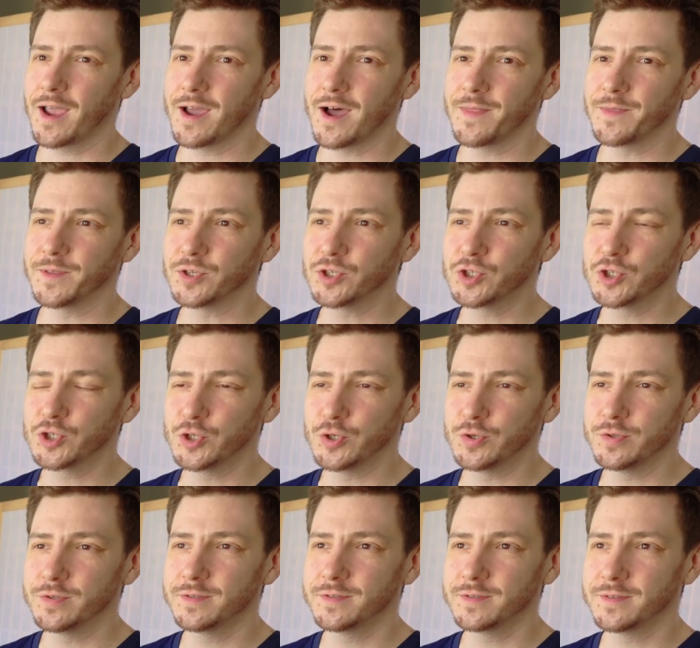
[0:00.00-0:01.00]

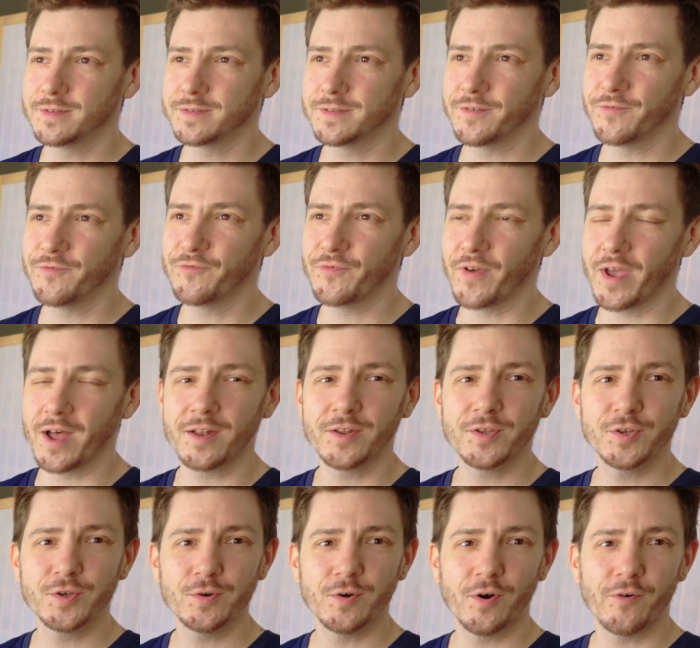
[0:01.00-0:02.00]
understood the
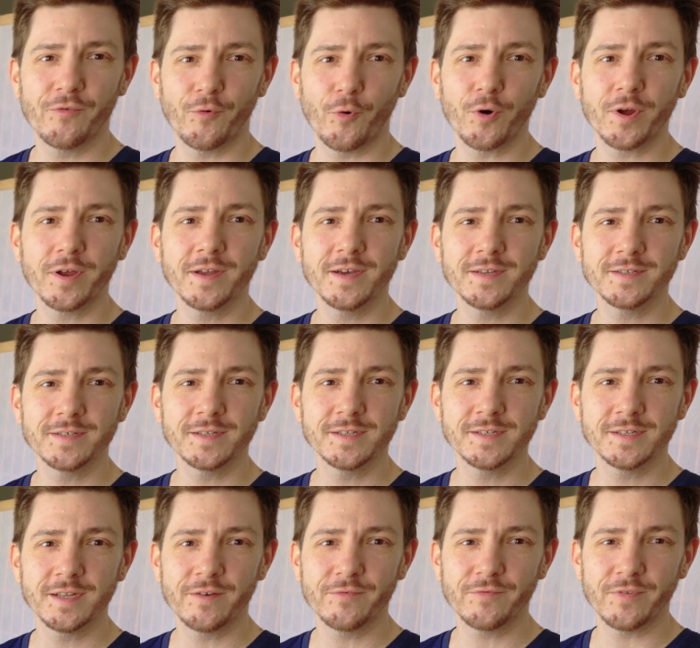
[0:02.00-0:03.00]
value of organizing
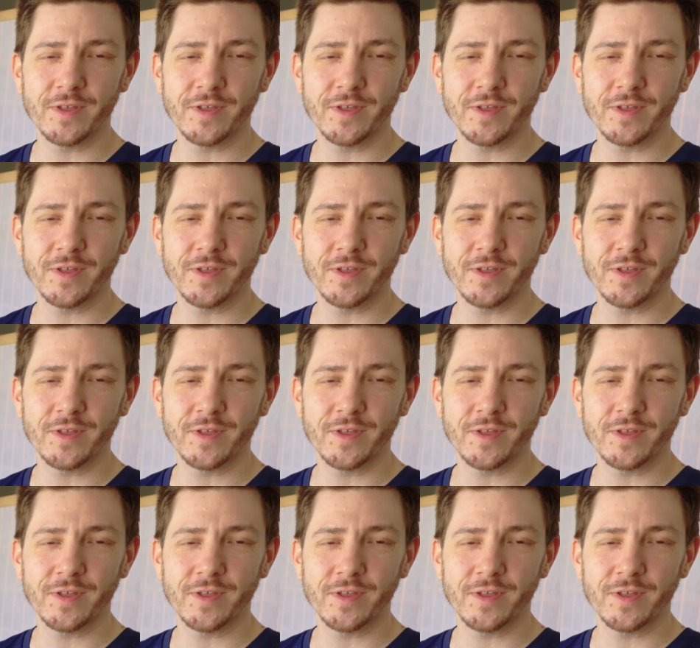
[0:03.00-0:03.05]
stuff.